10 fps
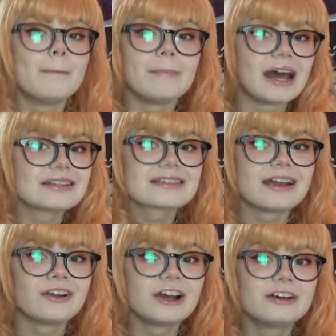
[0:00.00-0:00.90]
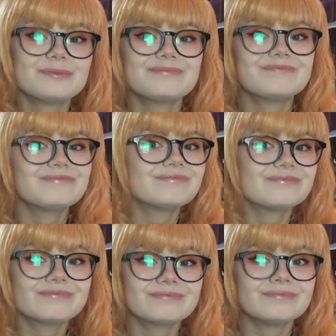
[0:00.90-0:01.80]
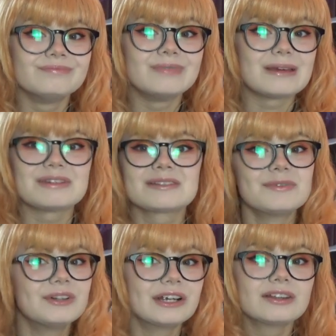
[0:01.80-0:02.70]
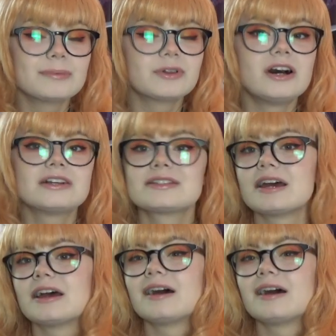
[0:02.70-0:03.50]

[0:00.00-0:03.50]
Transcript: mascara, maybe some clear lip gloss,